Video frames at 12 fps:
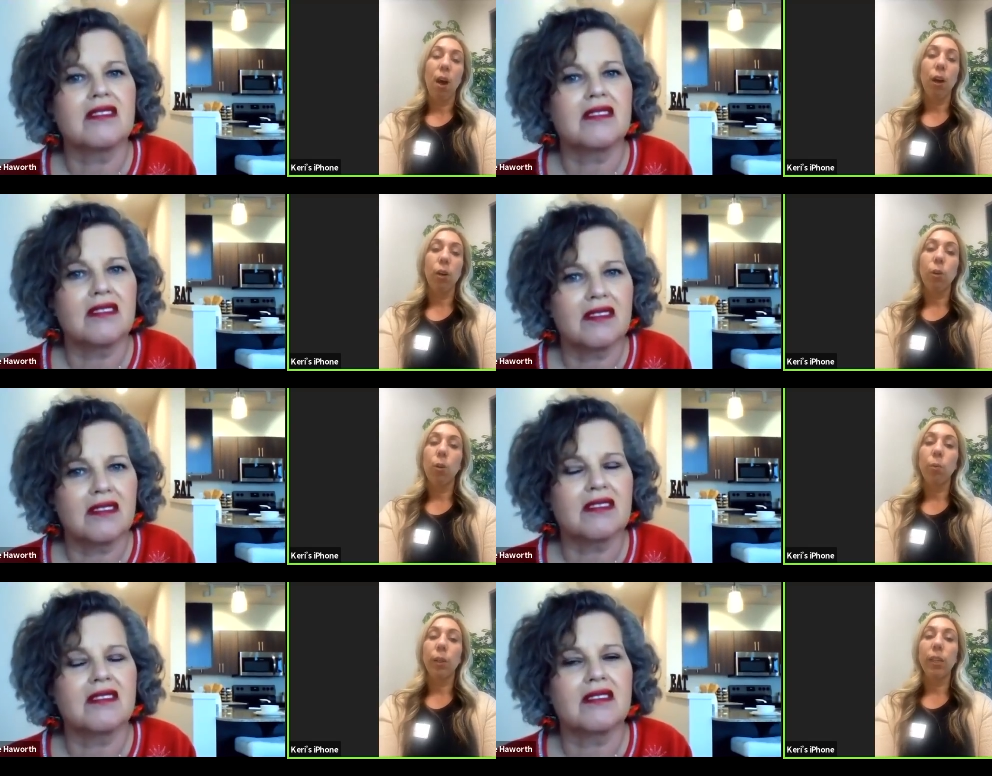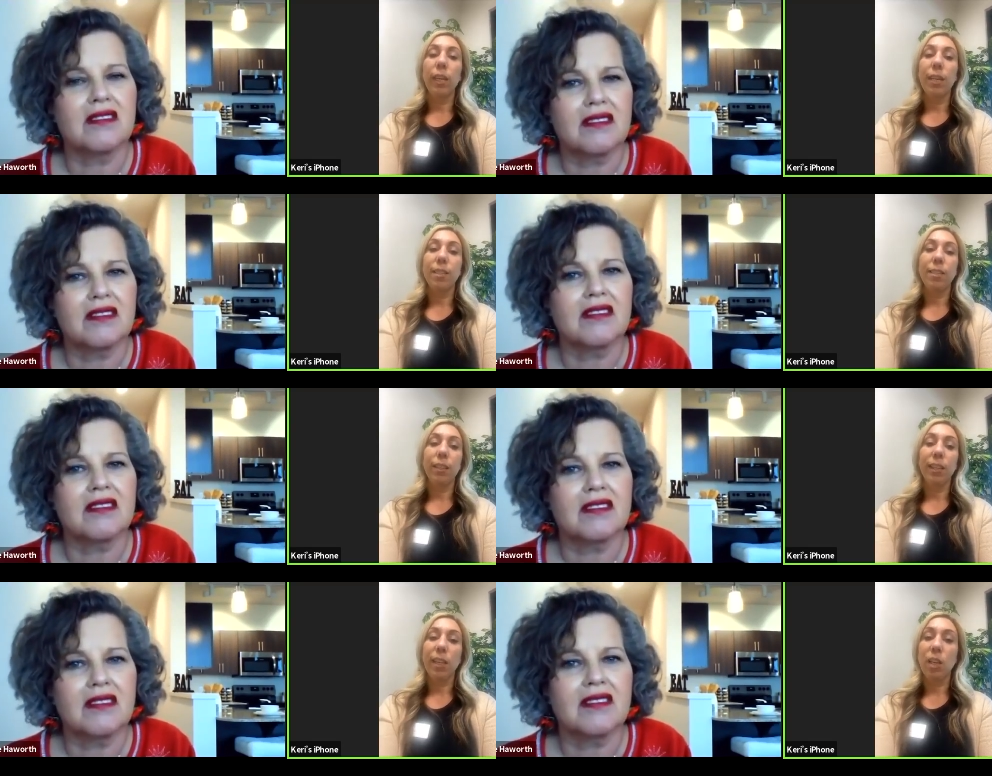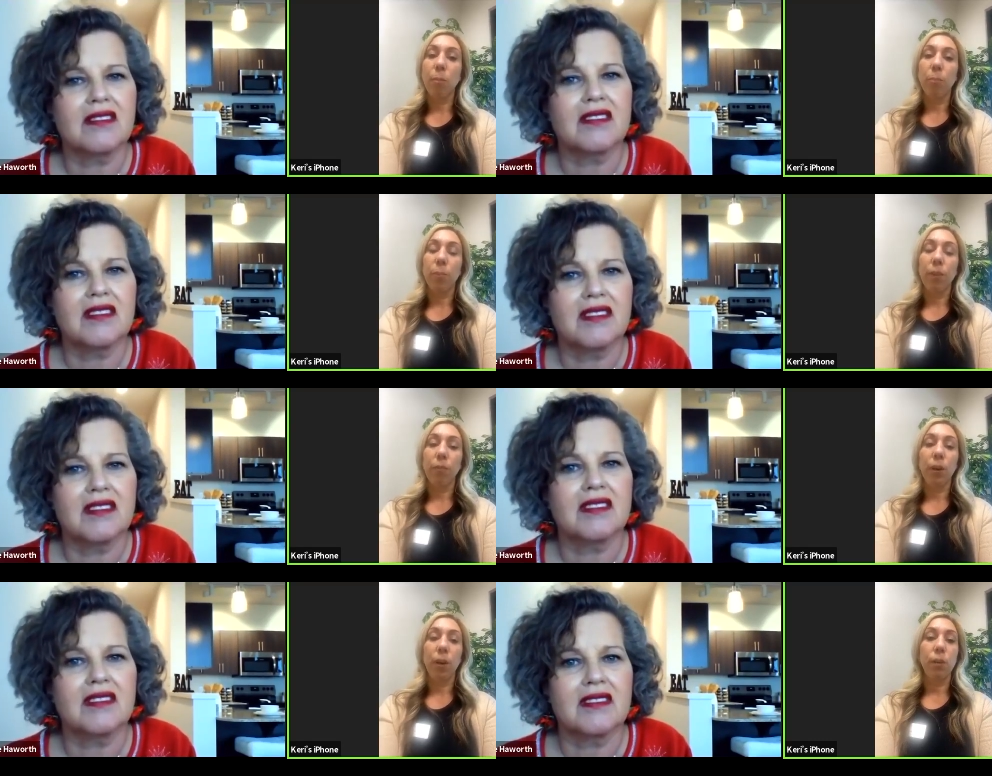Speaker 1: our goal really is to keep
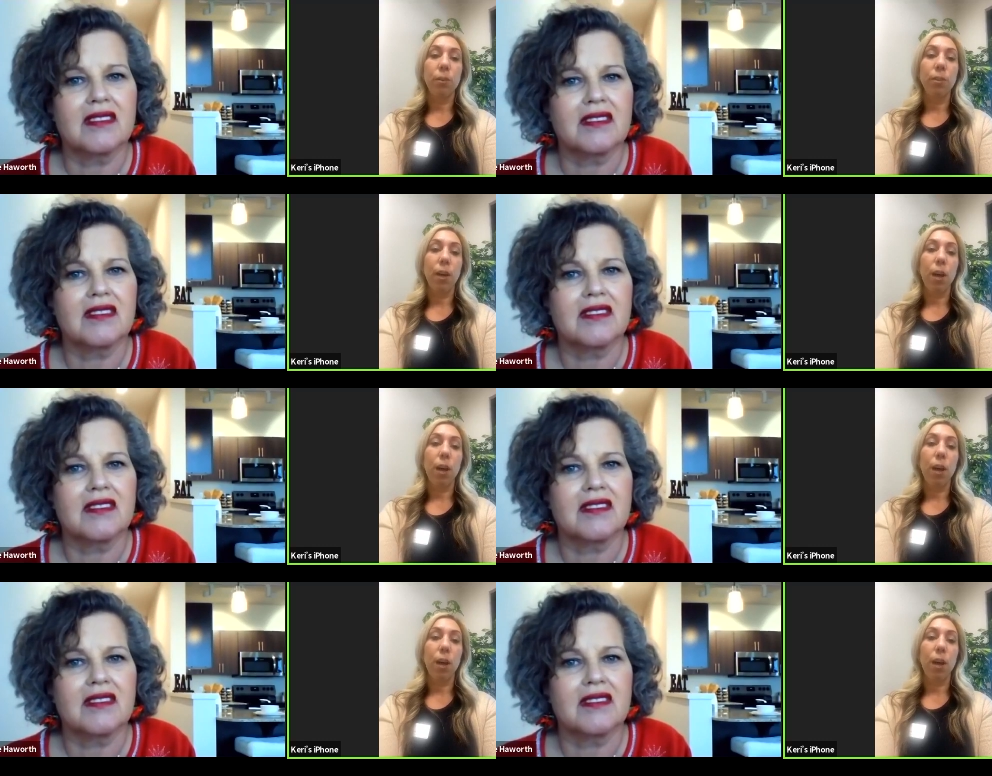folks